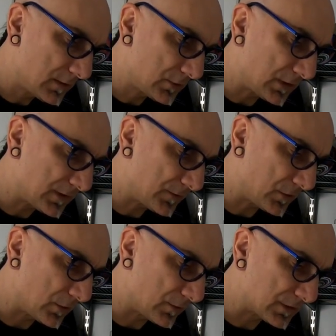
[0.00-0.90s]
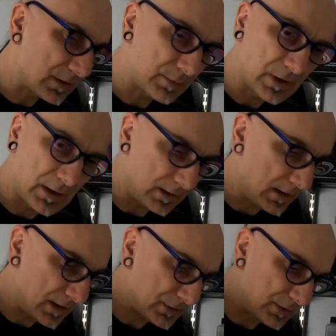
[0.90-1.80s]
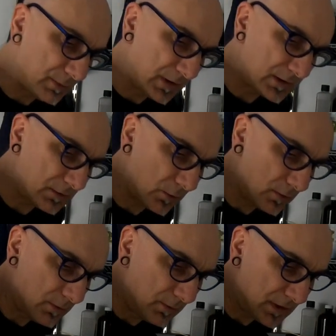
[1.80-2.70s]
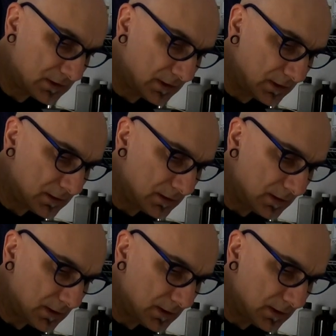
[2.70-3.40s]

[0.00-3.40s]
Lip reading: transfer it over something I can actually mix it in.